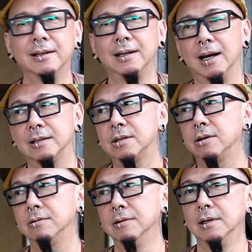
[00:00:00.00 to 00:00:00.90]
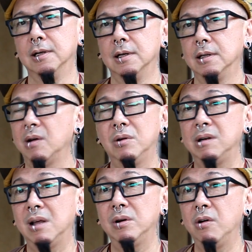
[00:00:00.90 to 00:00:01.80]
Yeah, so there
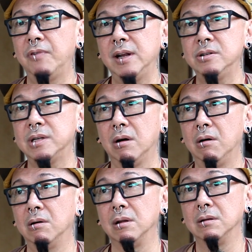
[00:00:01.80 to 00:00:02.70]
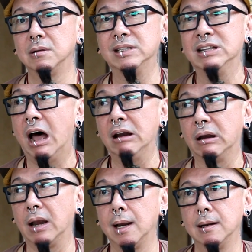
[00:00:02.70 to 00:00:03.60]
were no venues at all, none.